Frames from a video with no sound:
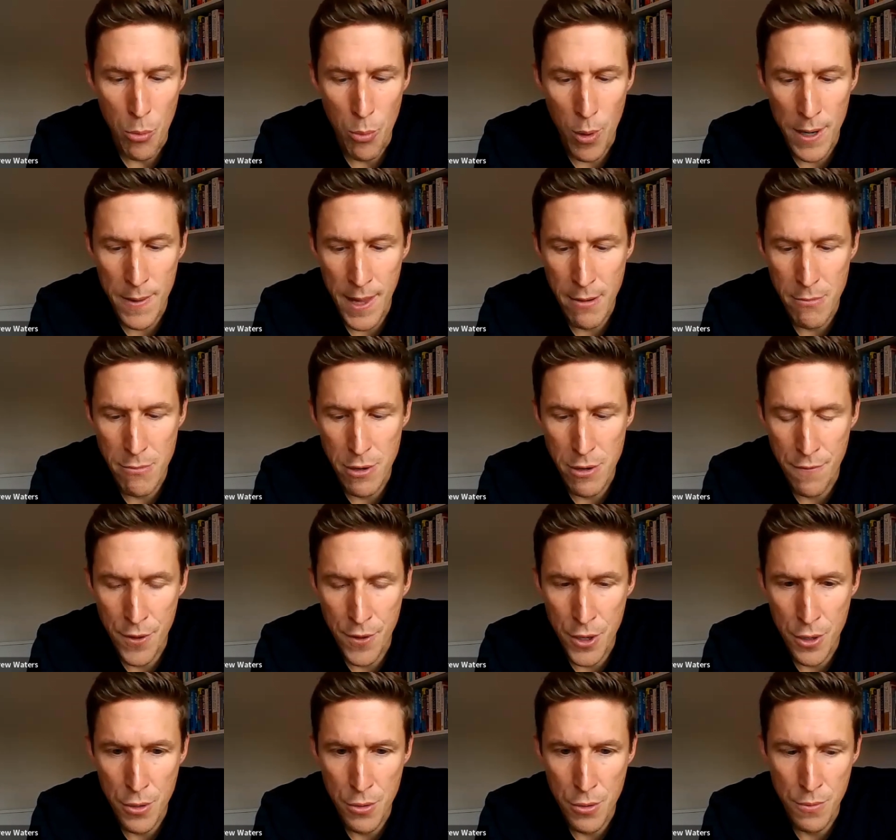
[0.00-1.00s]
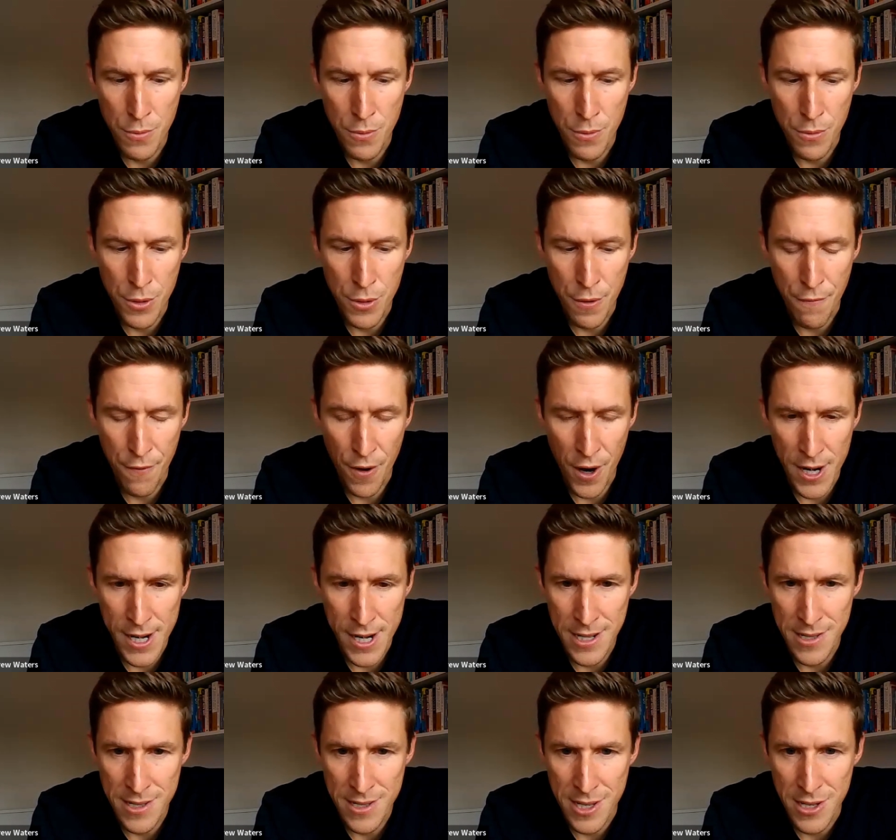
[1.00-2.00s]
But when they review the
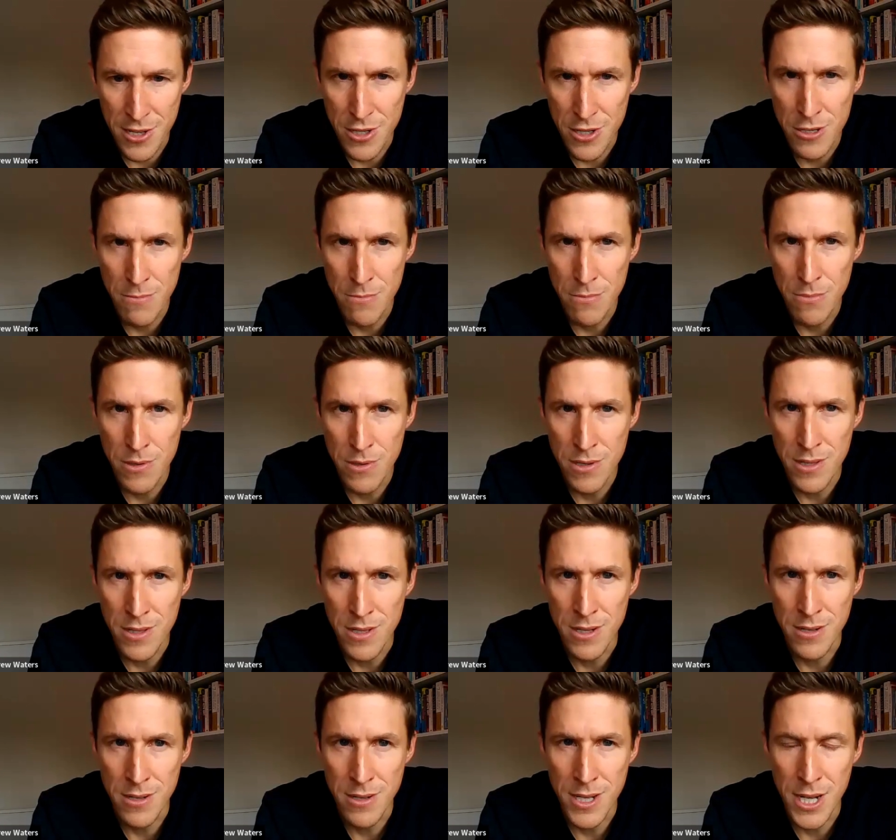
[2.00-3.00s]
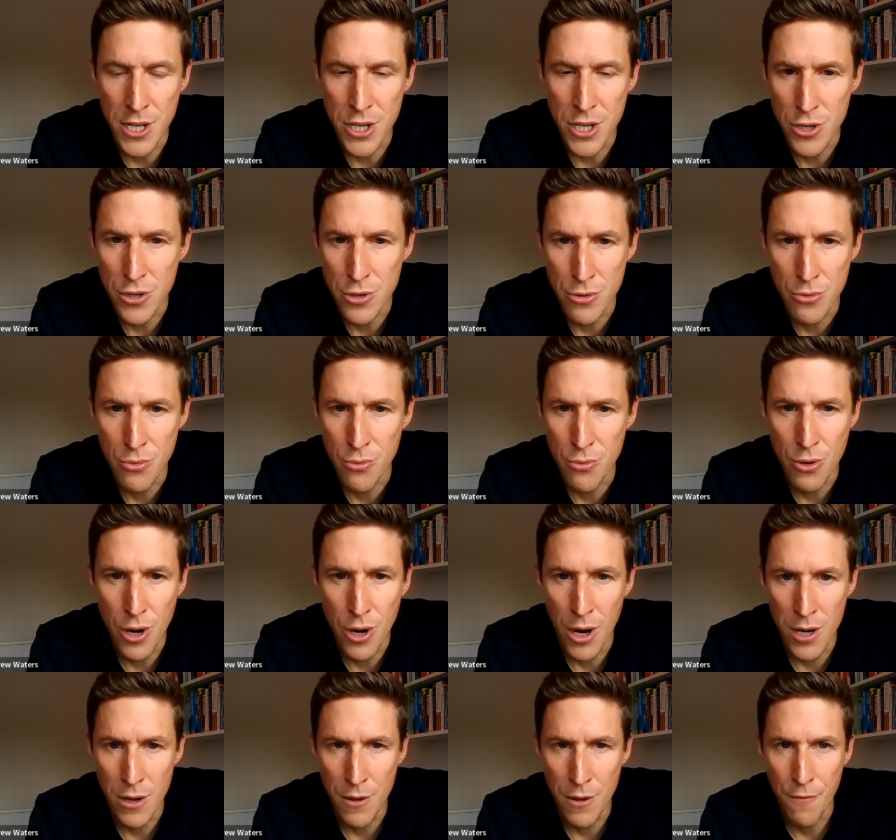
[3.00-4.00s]
finance systems, the
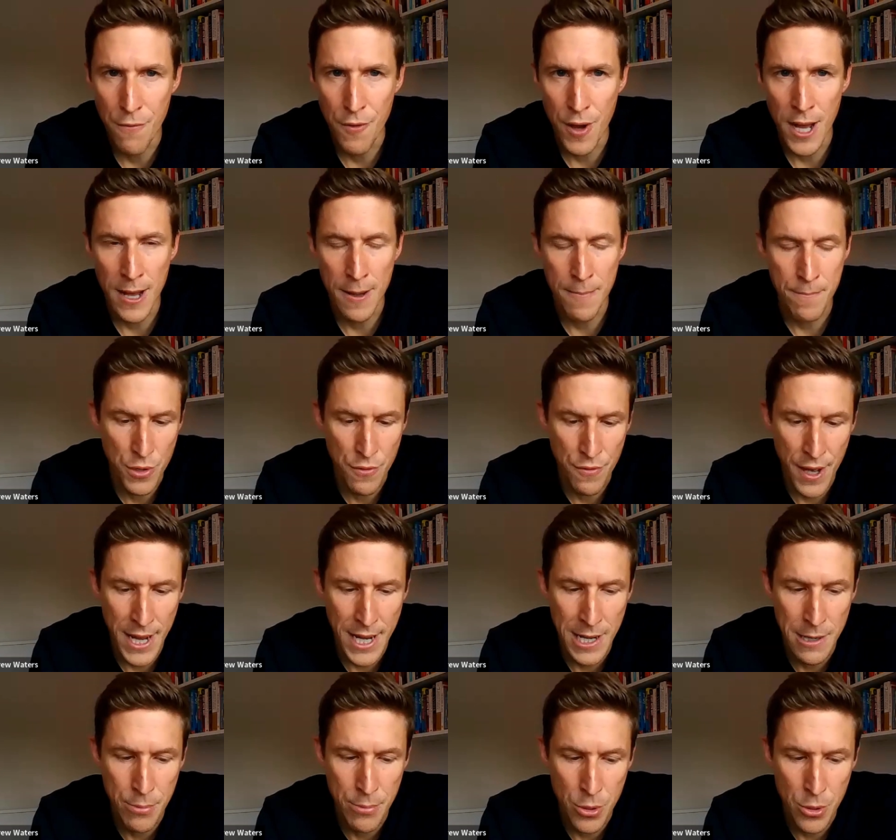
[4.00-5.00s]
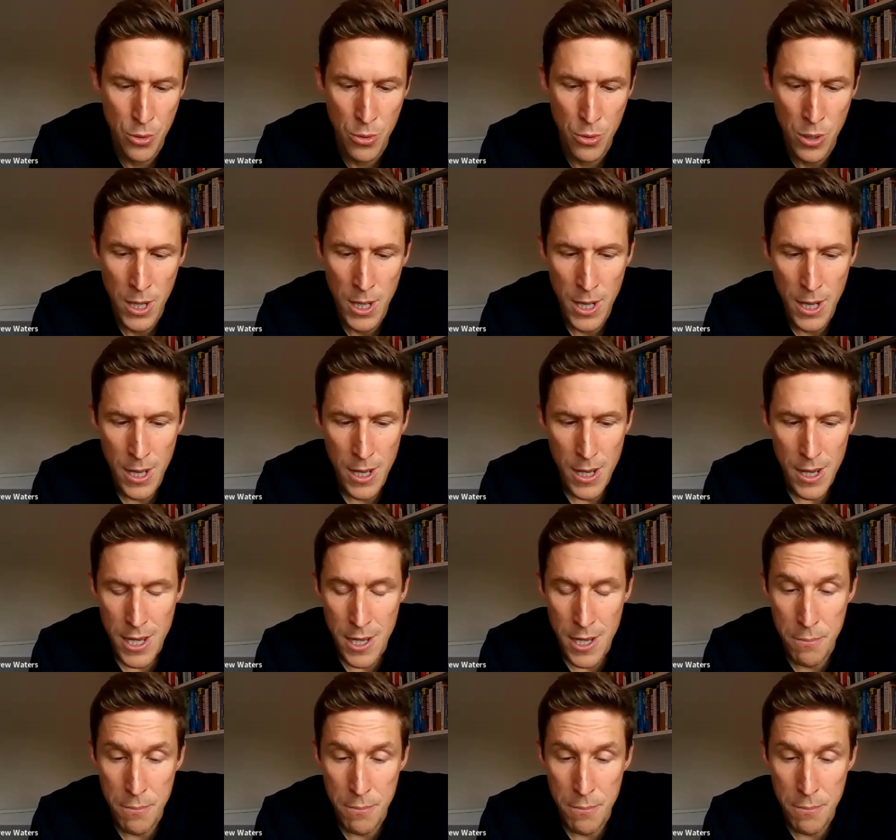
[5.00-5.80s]
digital kind of tools available,